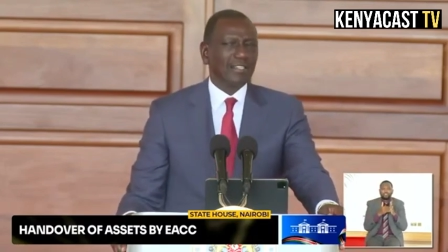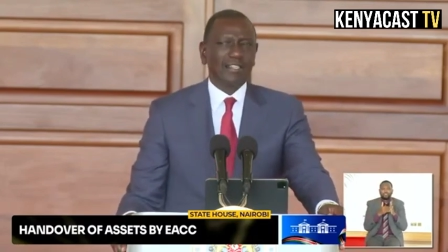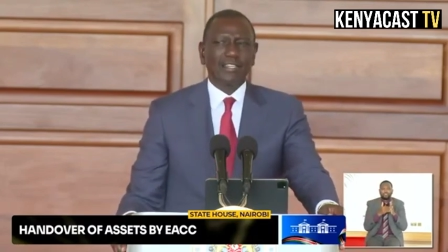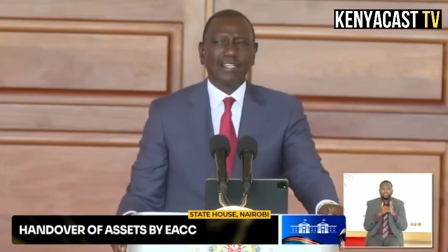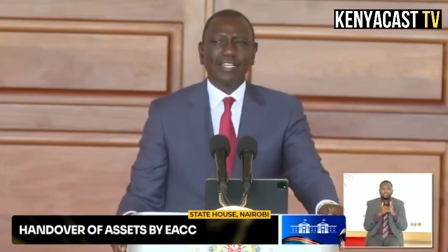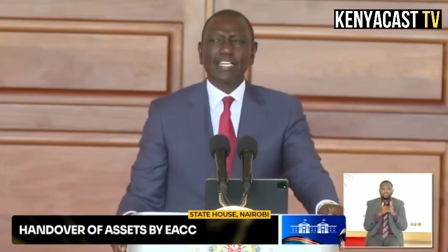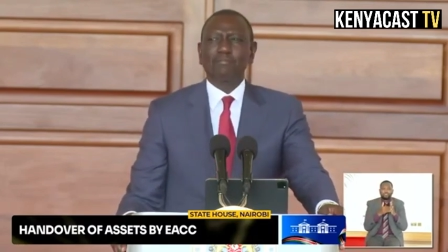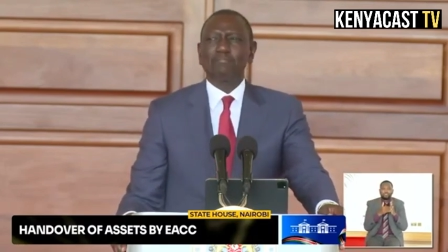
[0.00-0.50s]

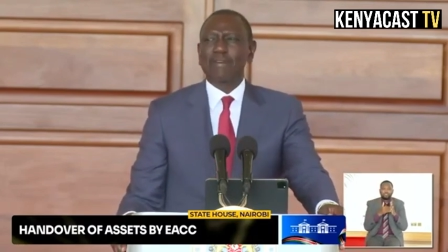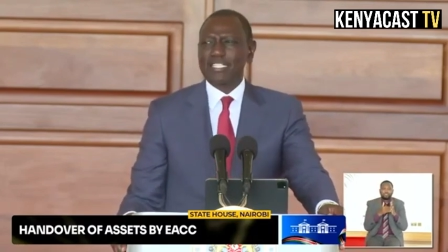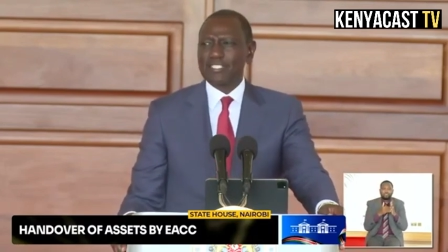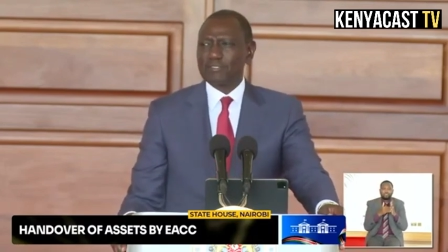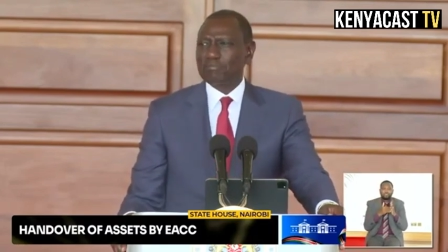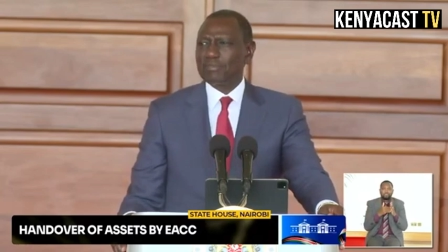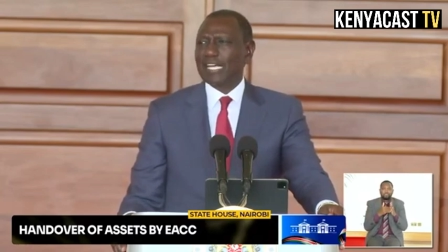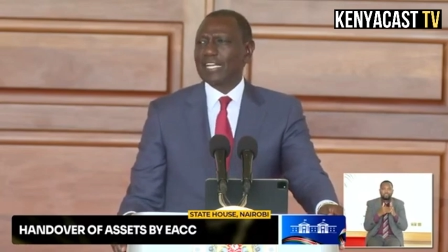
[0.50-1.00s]
it
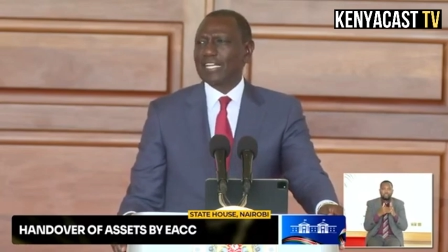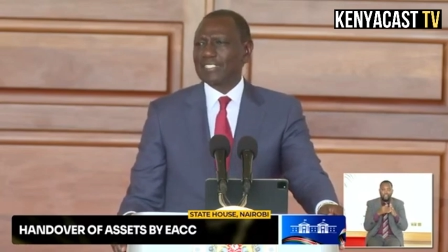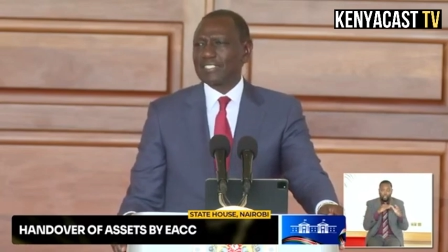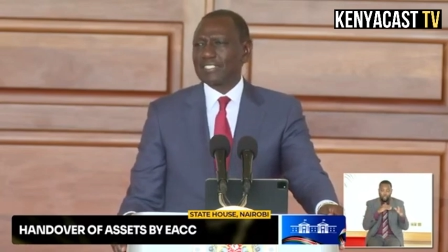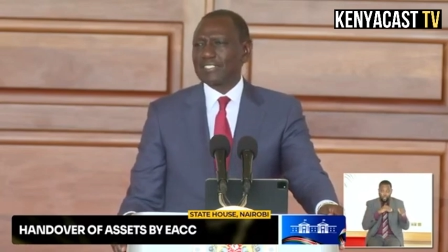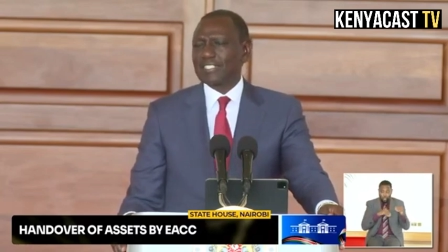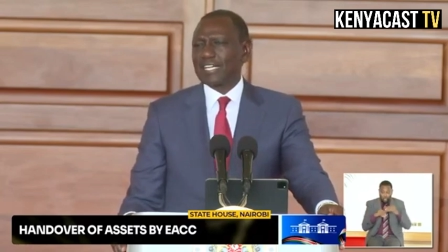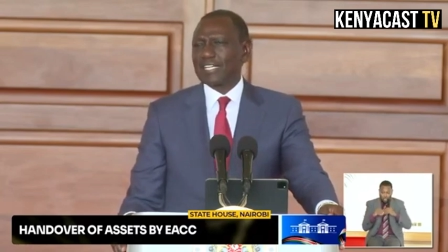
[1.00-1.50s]
must be an
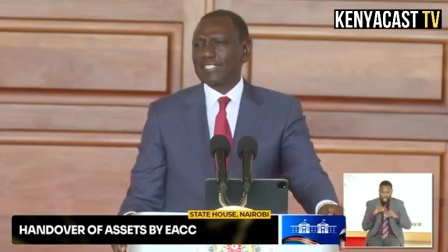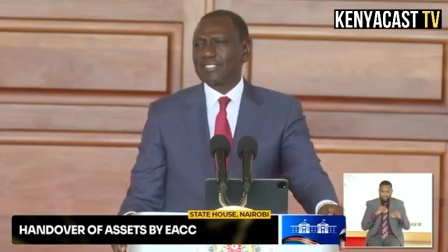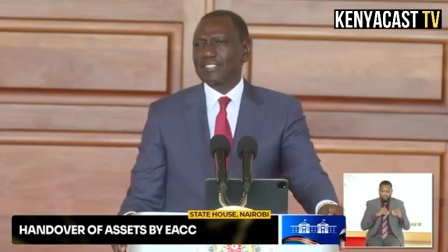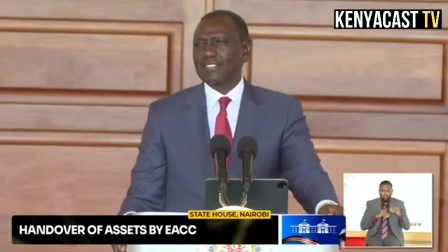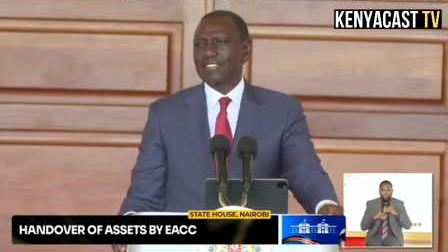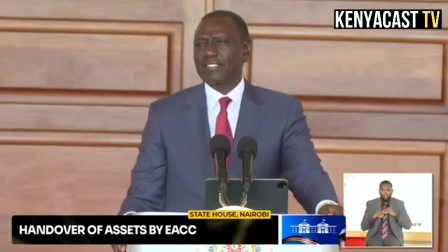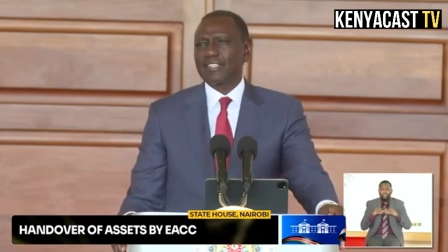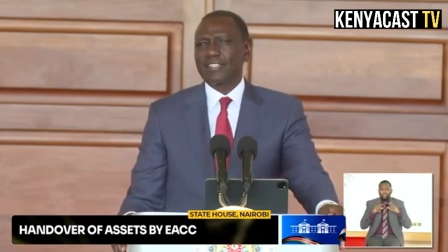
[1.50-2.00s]

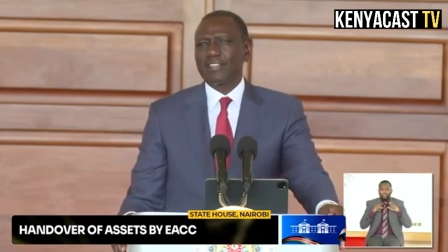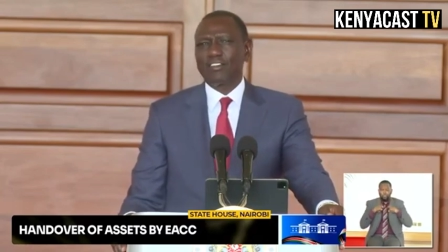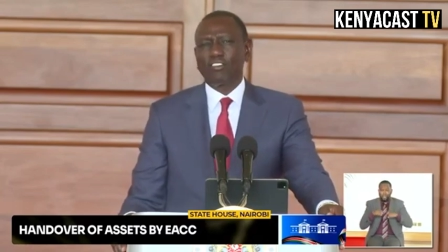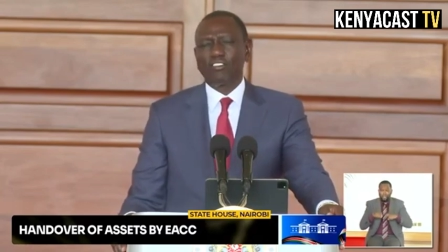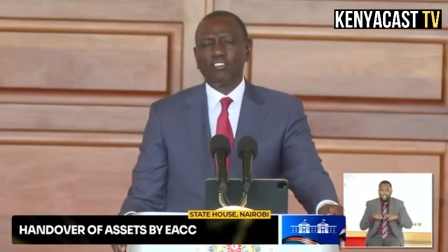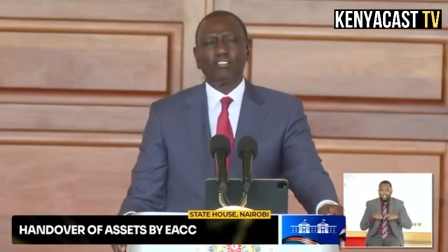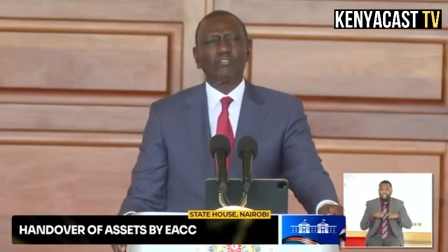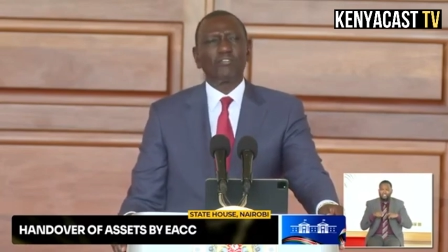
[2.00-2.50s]
exercise
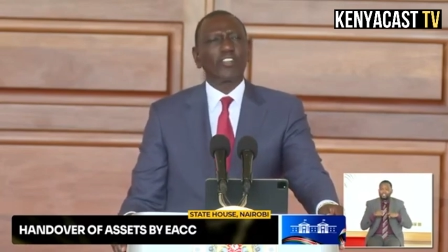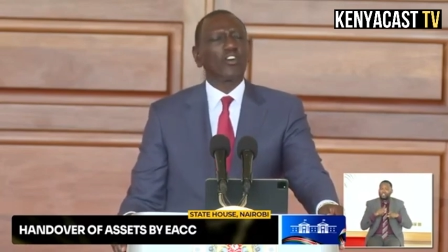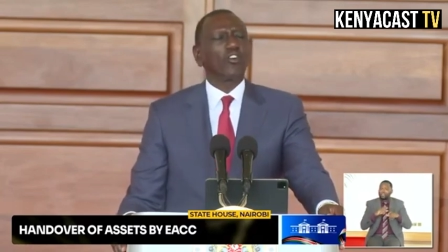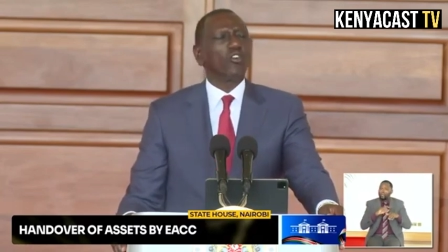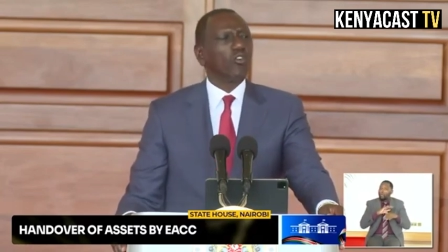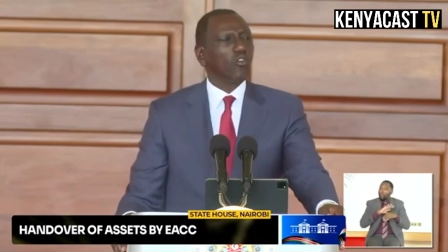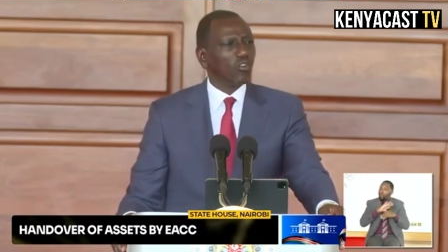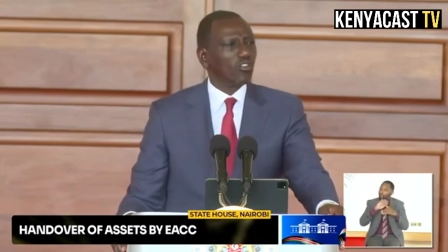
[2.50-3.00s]
of the
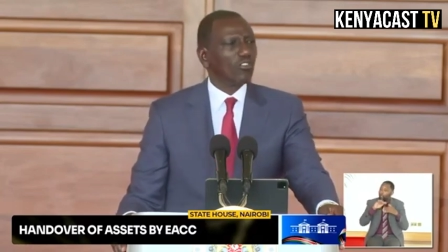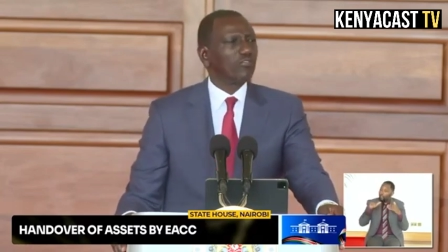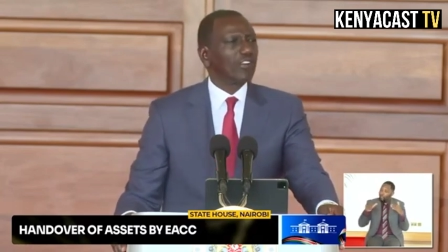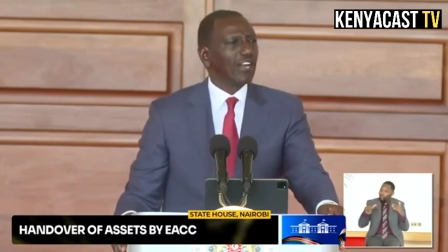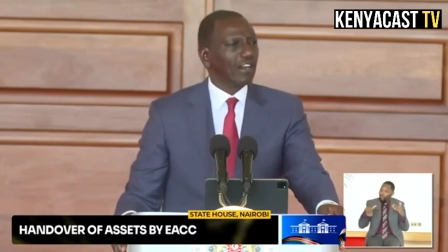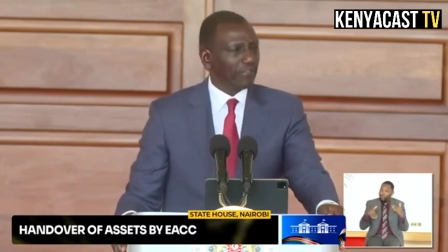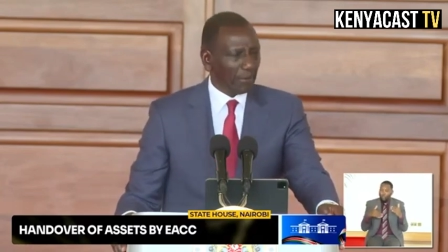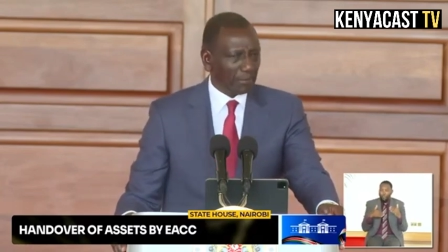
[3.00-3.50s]
whole of
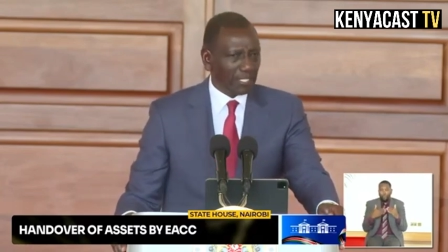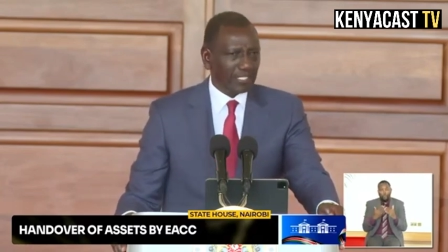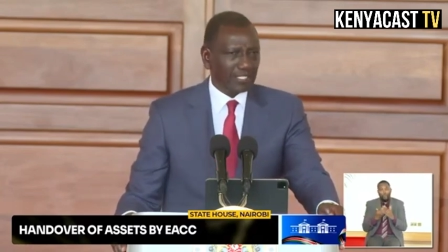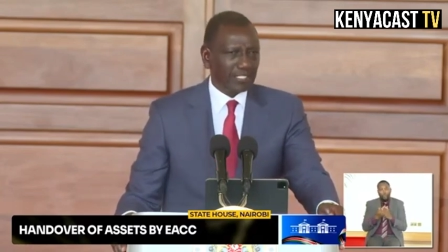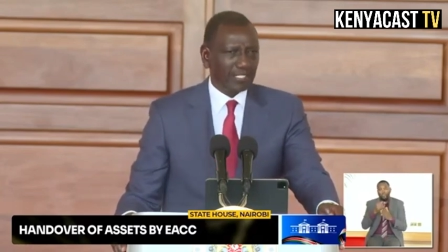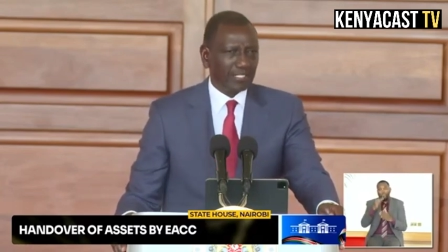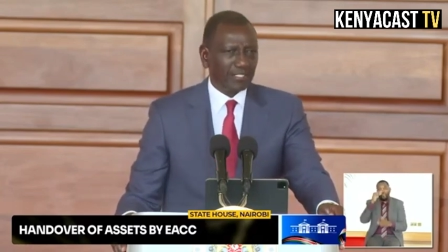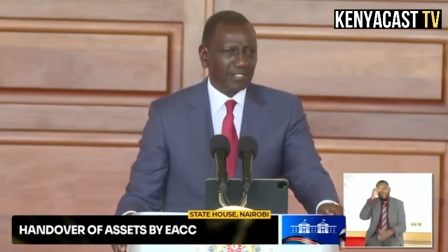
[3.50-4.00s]
government